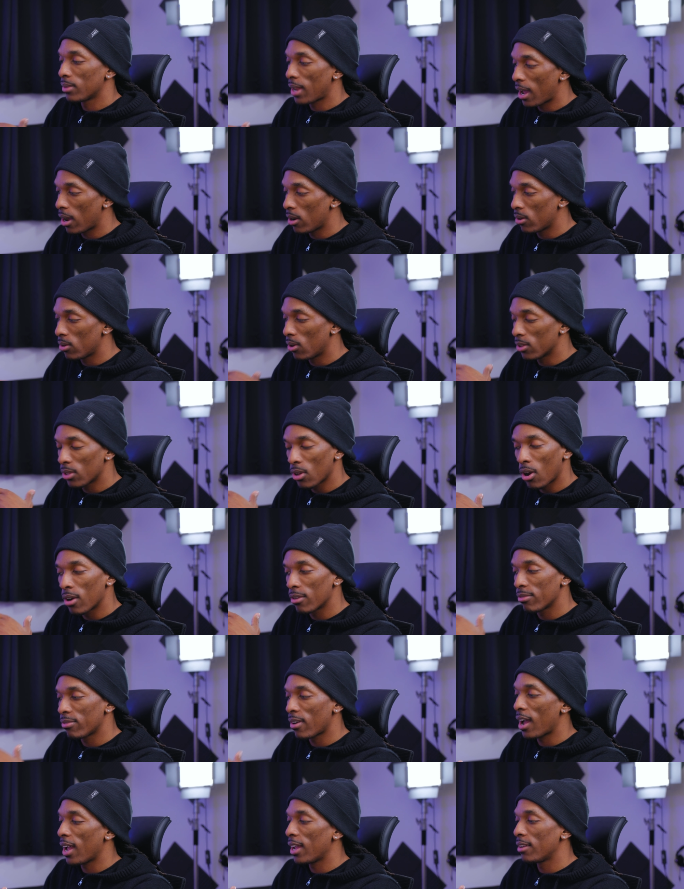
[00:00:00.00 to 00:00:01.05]
Now, on the
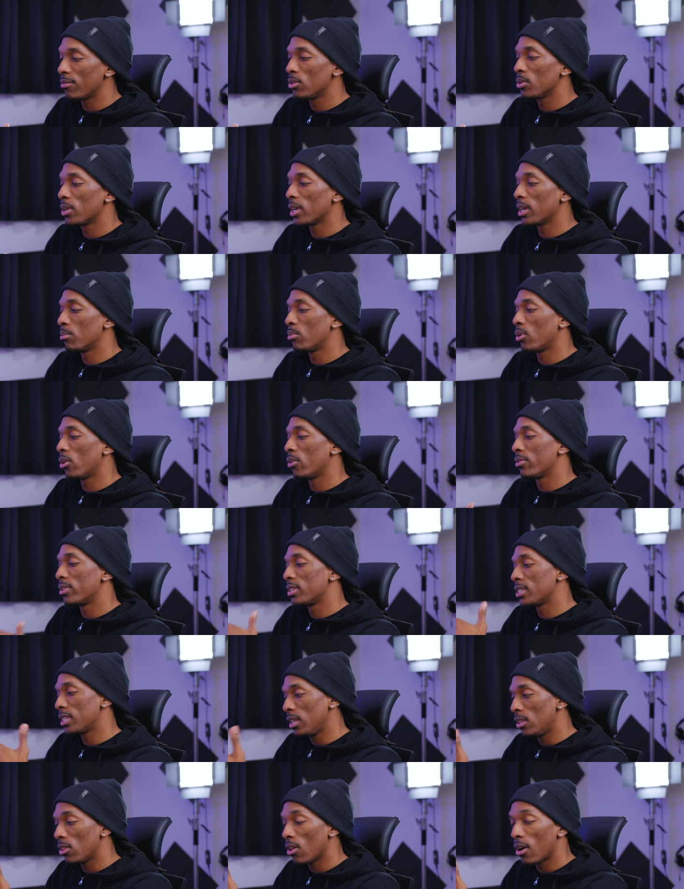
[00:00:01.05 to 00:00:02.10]
R5, you get both
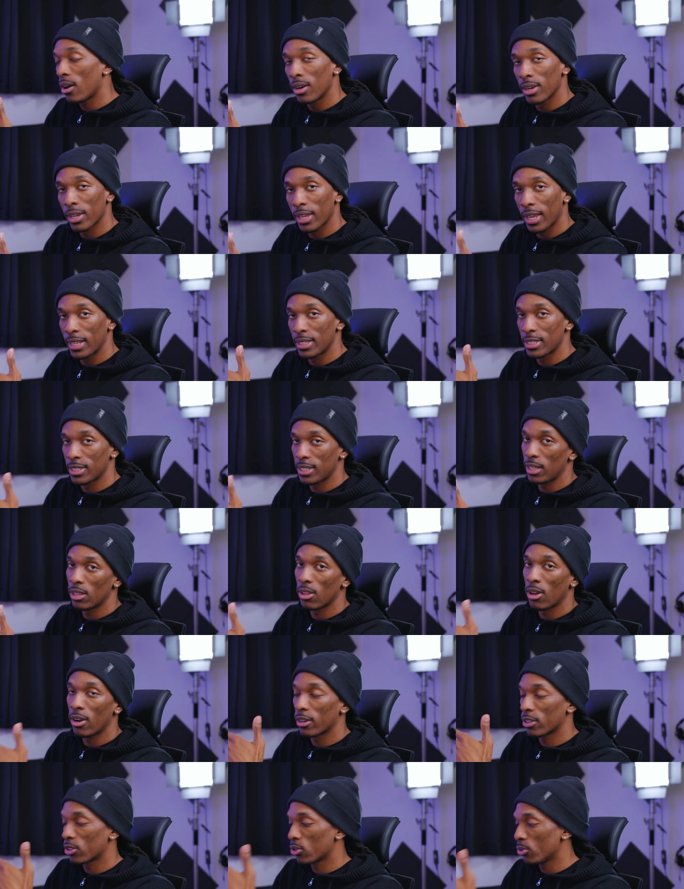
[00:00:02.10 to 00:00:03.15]
C-Log and
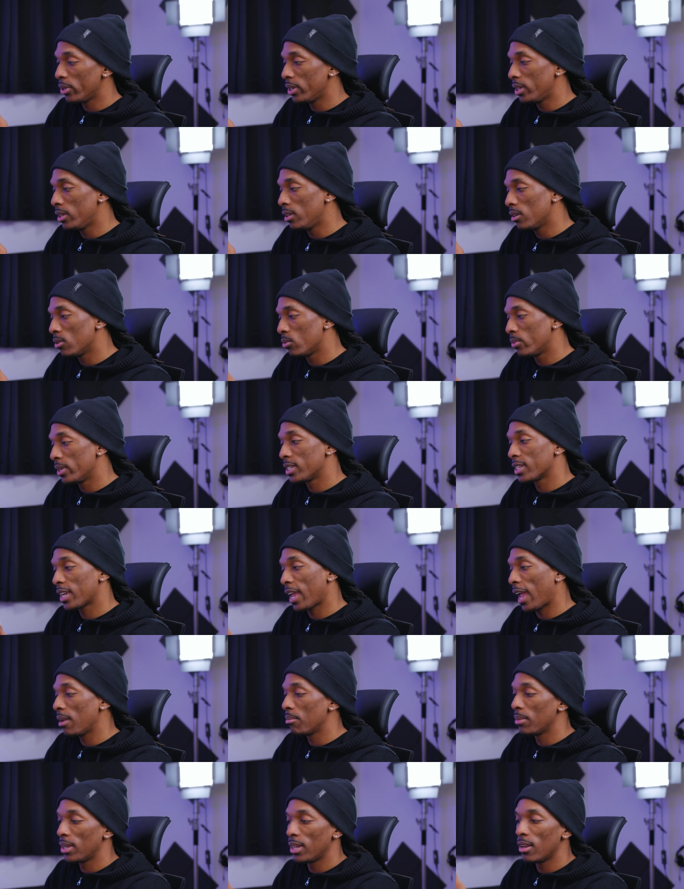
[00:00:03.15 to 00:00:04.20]
C-Log3, which
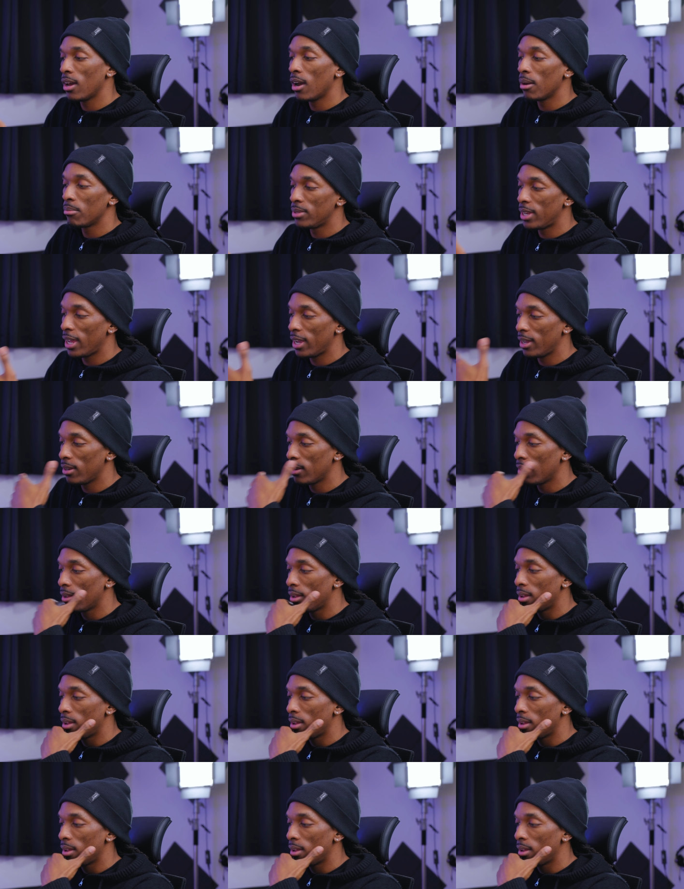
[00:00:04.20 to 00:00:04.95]
came in an update,